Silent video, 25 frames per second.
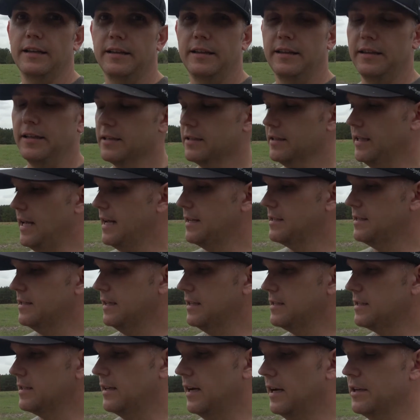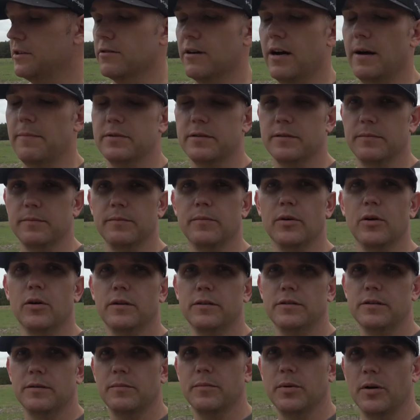this last season. I dropped some
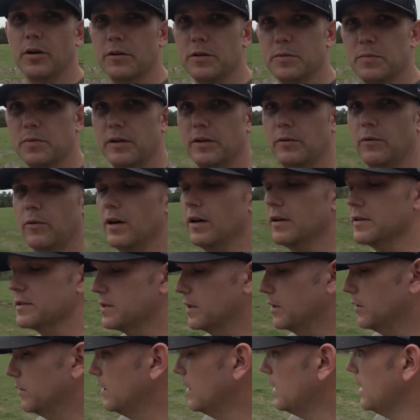birds pretty well. So